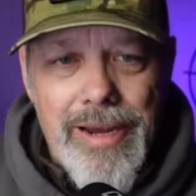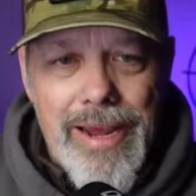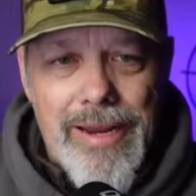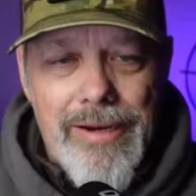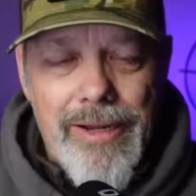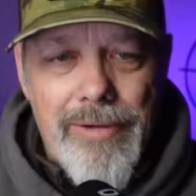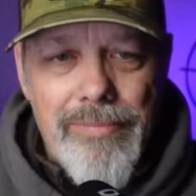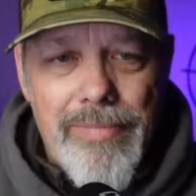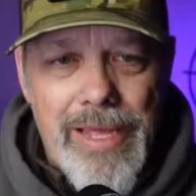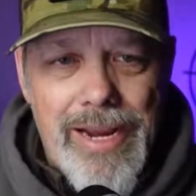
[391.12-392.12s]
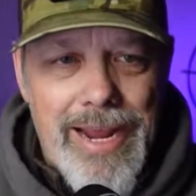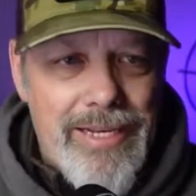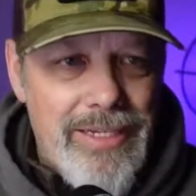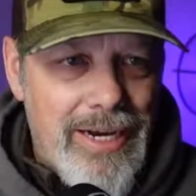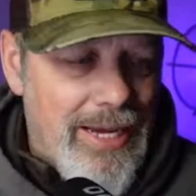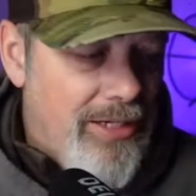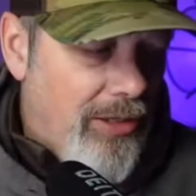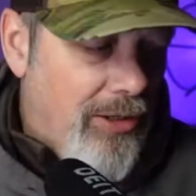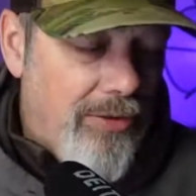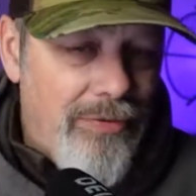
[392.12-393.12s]
And that adds a nice
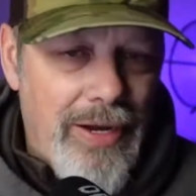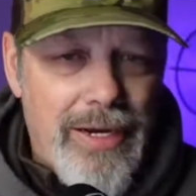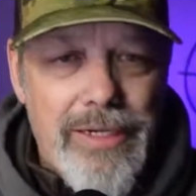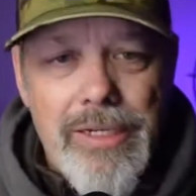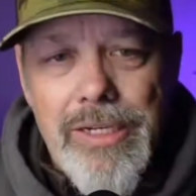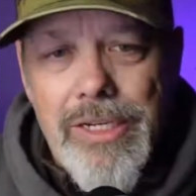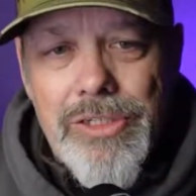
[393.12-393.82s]
little effect.